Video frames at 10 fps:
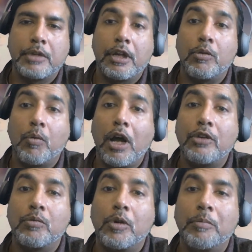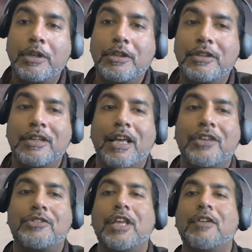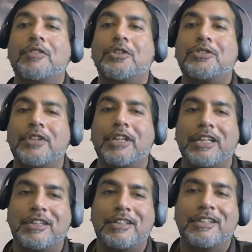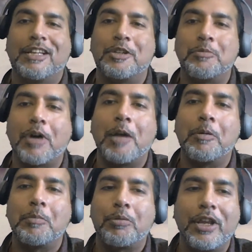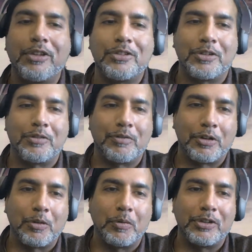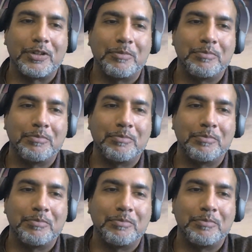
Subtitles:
The wise woman has saved her city, and the Bible praises her for her wisdom.